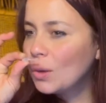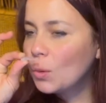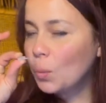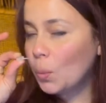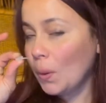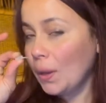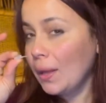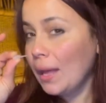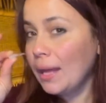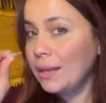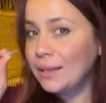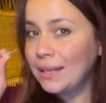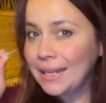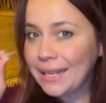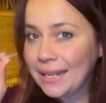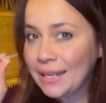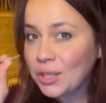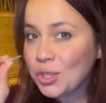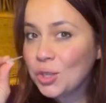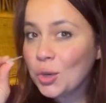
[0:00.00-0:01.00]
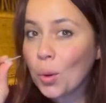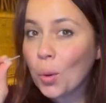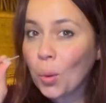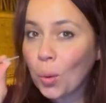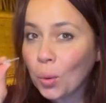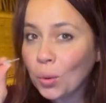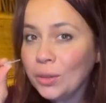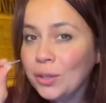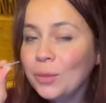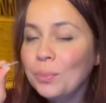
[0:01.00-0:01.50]
will unleash
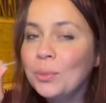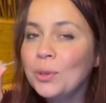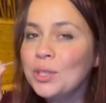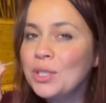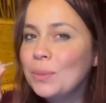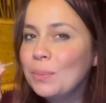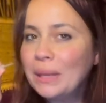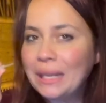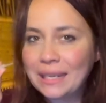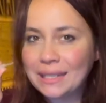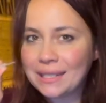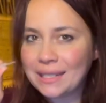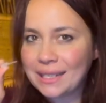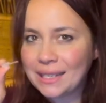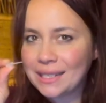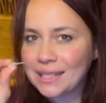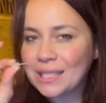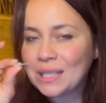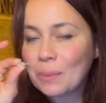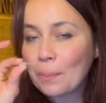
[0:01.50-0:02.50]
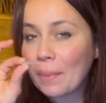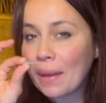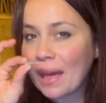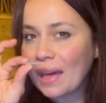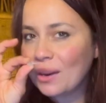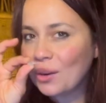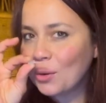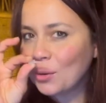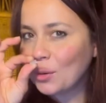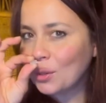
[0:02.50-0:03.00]
all your possibilities,
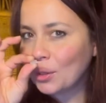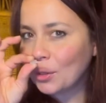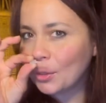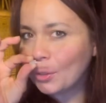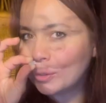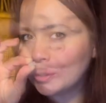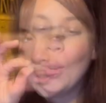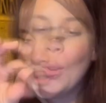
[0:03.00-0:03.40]
bad or good.